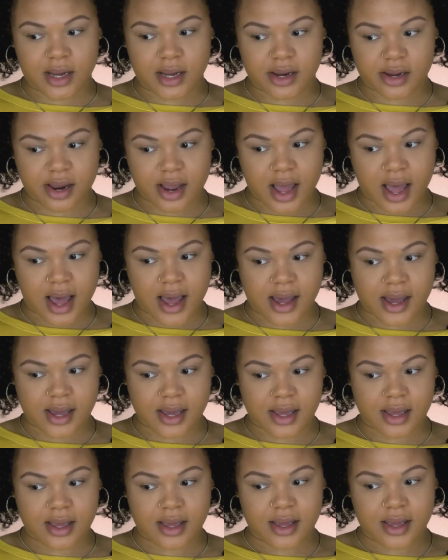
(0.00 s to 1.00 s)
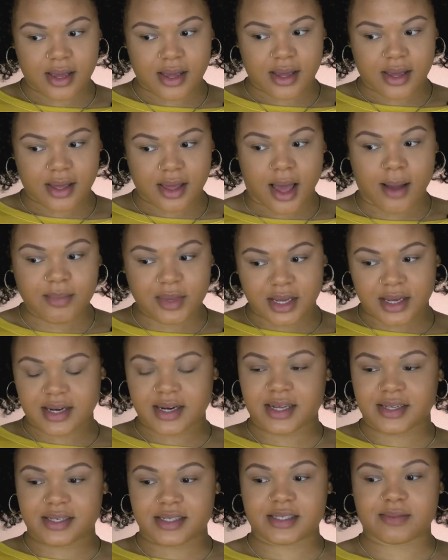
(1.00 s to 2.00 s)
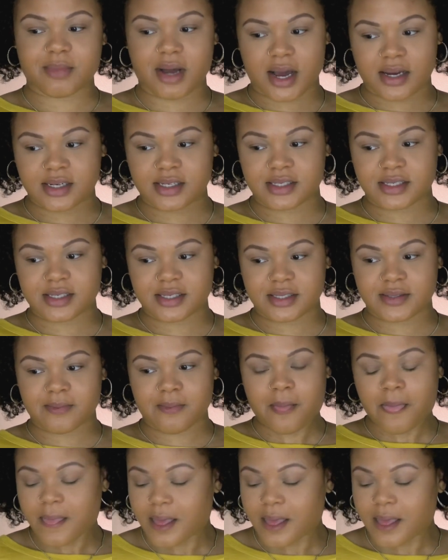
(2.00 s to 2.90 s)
under eye? I'm looking at this monitor.